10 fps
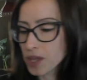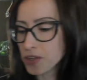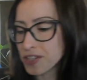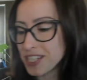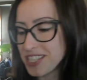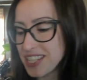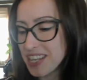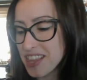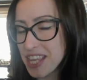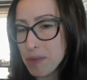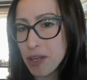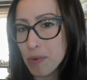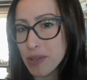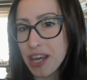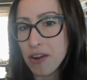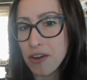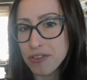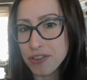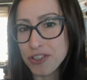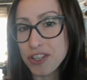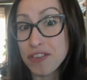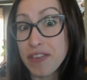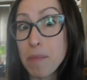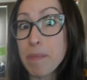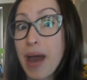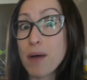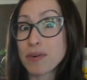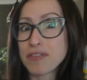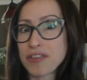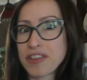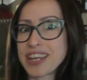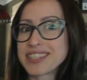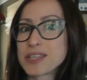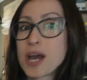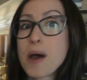You're going to see a theme here with that ulnar nerve and powerful things.